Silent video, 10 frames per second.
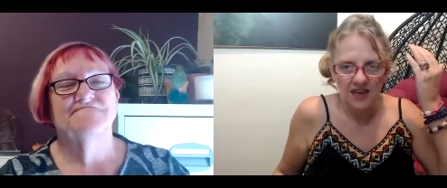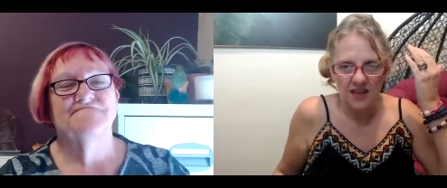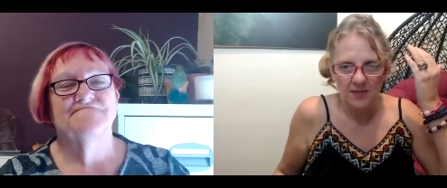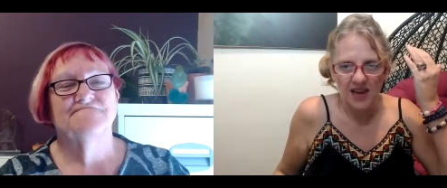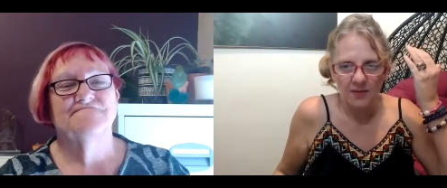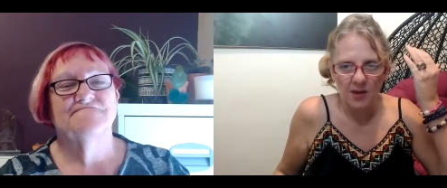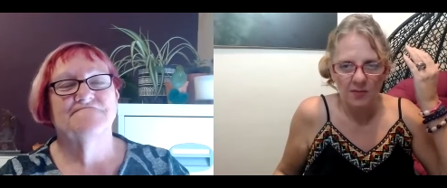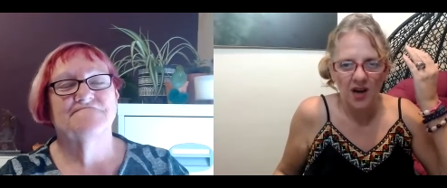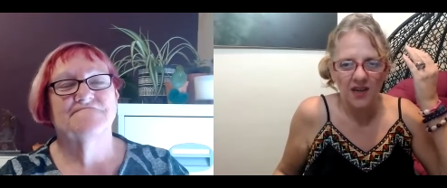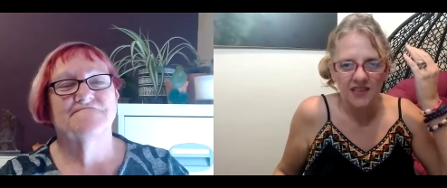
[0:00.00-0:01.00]
Speaker 1: In the back of my
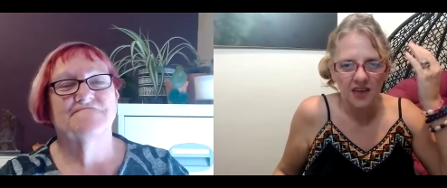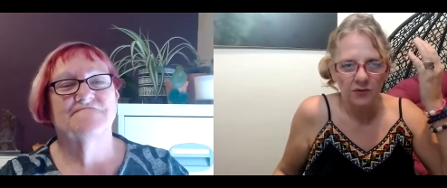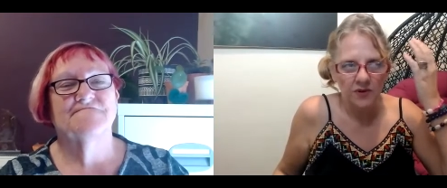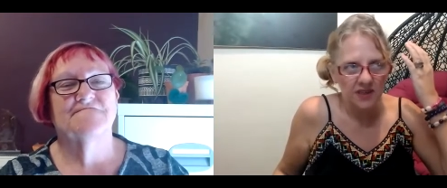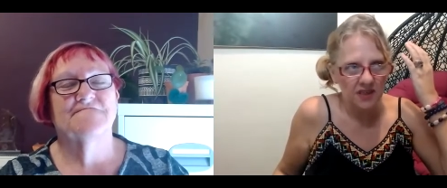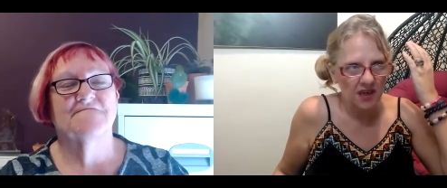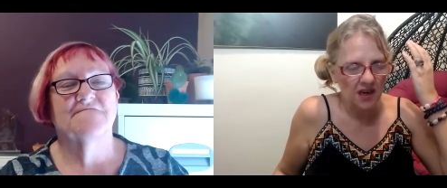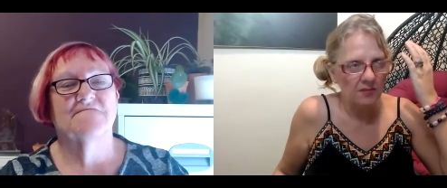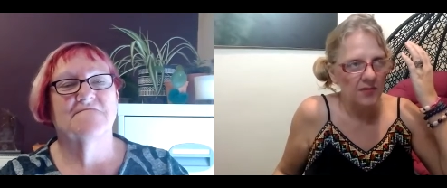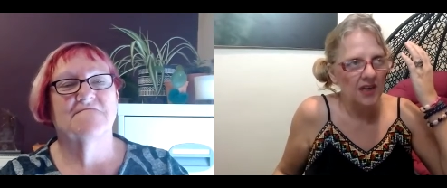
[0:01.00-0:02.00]
mind, I was
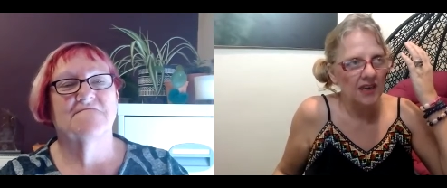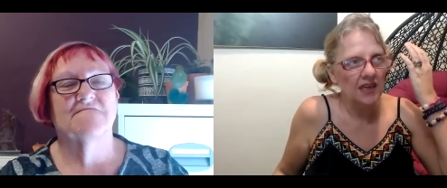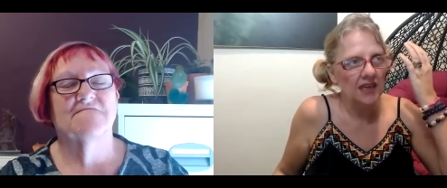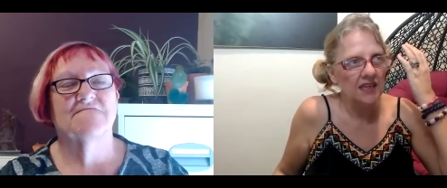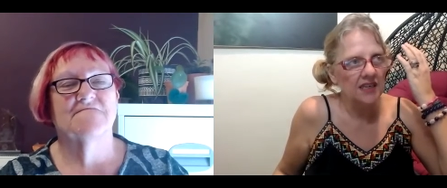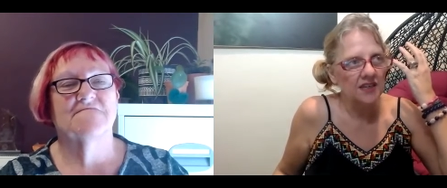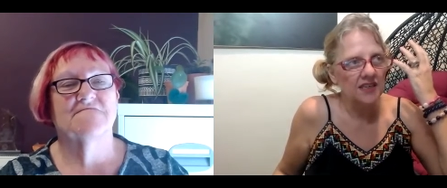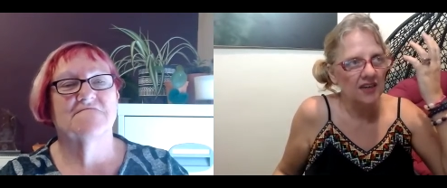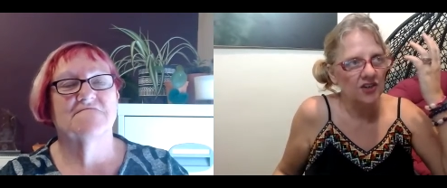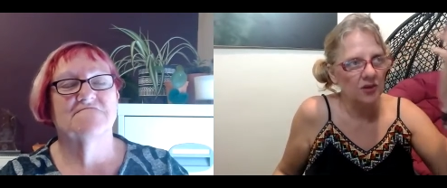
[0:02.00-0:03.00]
um, linking it to
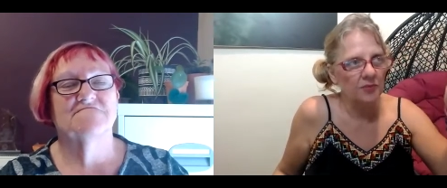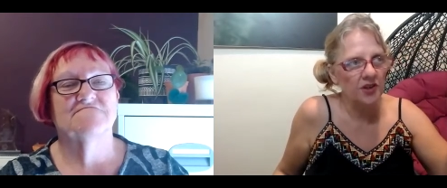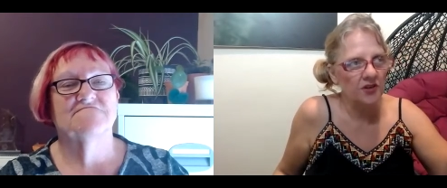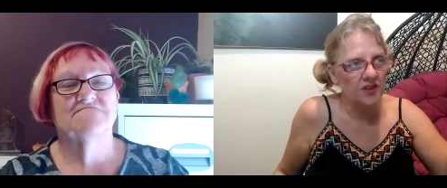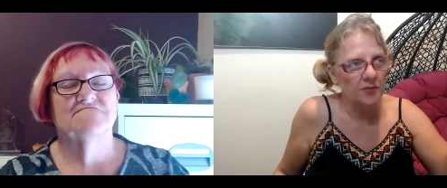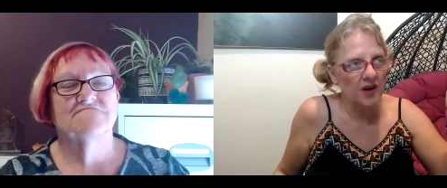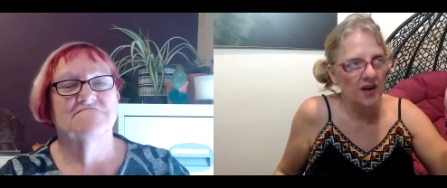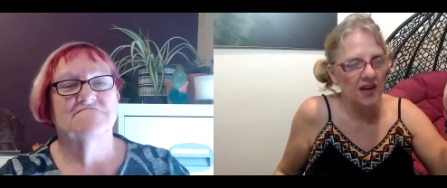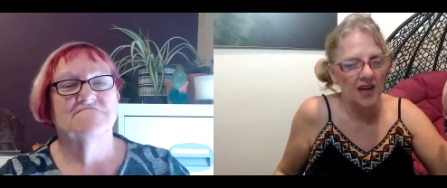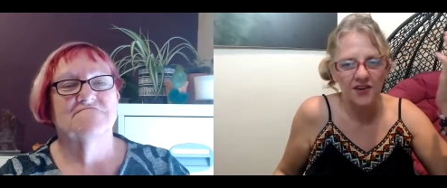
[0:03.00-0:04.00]
sexual abuse, but
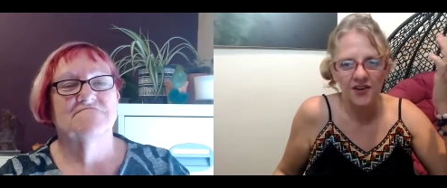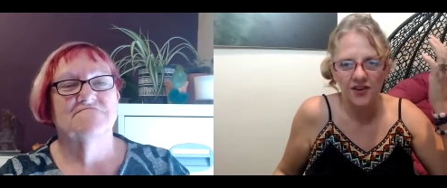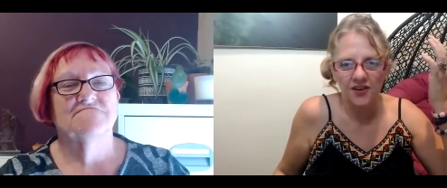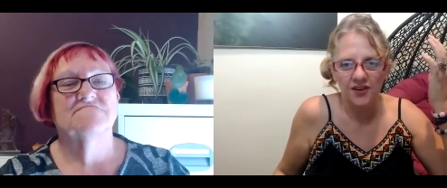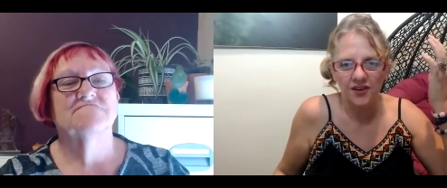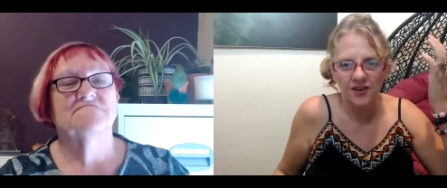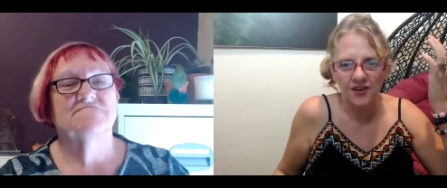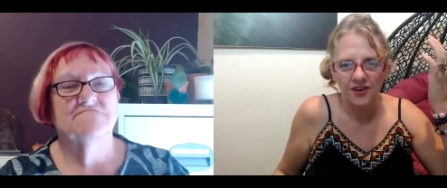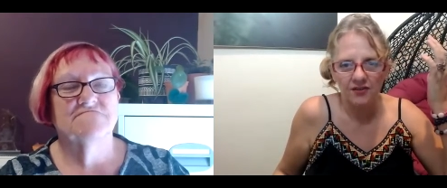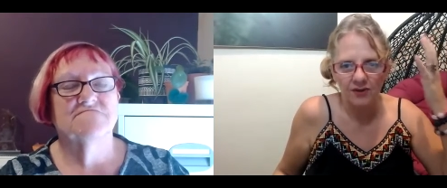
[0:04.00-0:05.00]
I hadn't
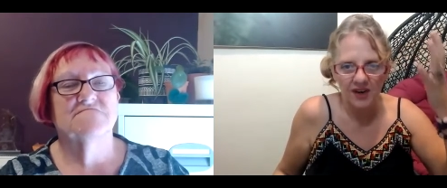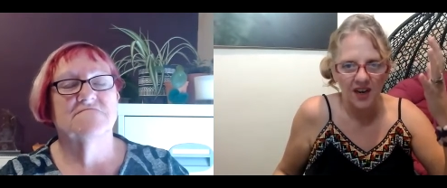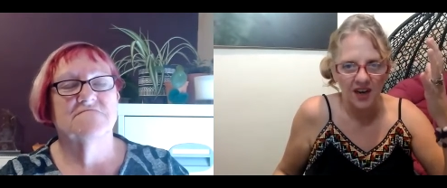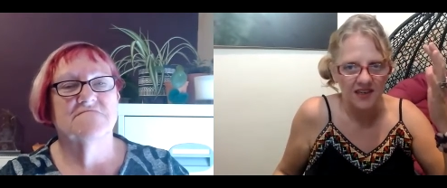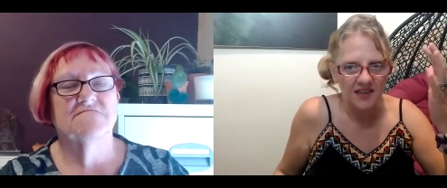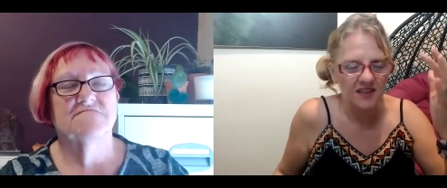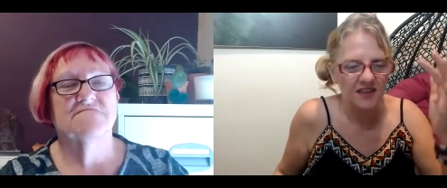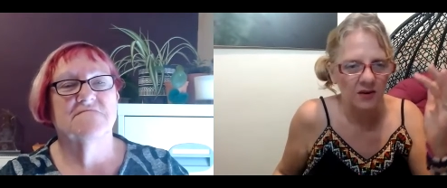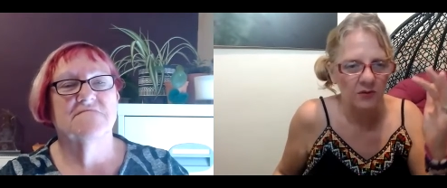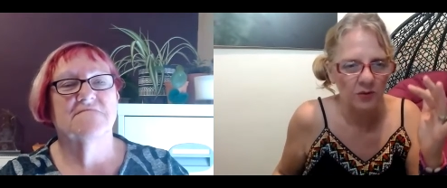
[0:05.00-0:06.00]
realized that
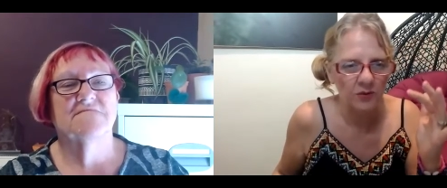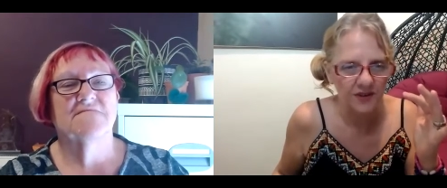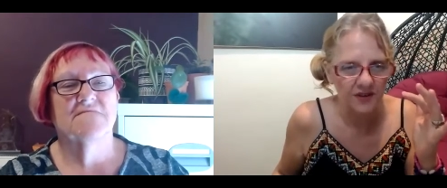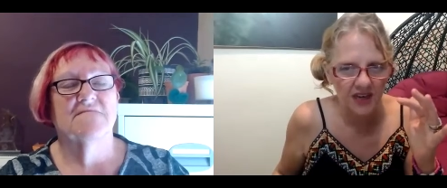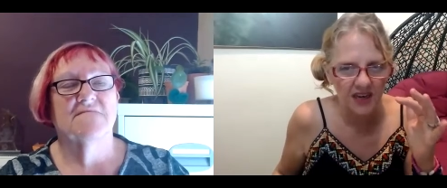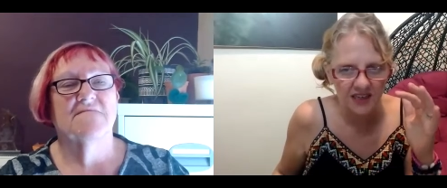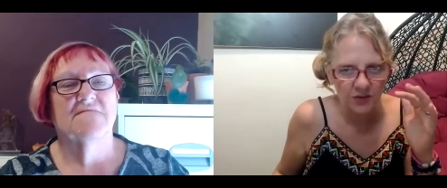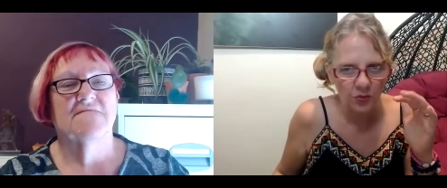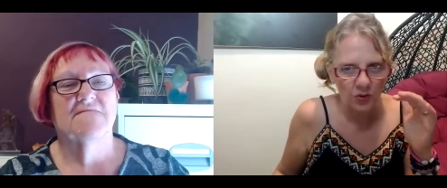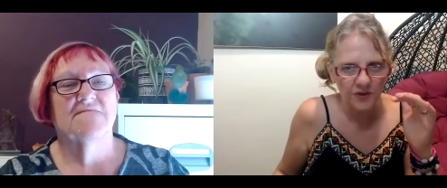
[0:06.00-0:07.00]
that what was that's
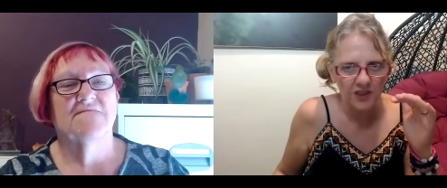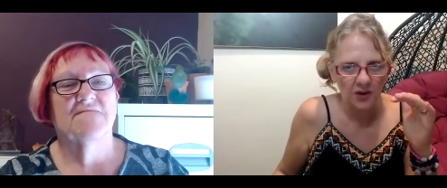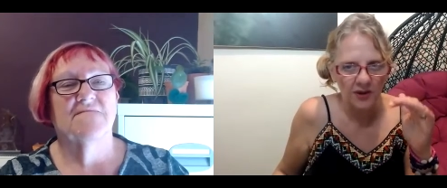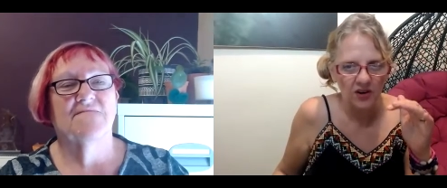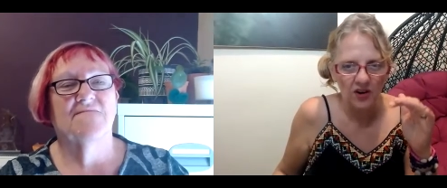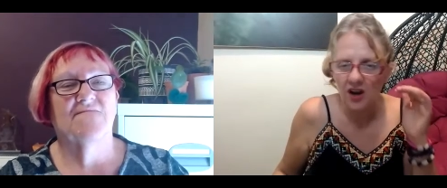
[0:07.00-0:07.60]
what was going on.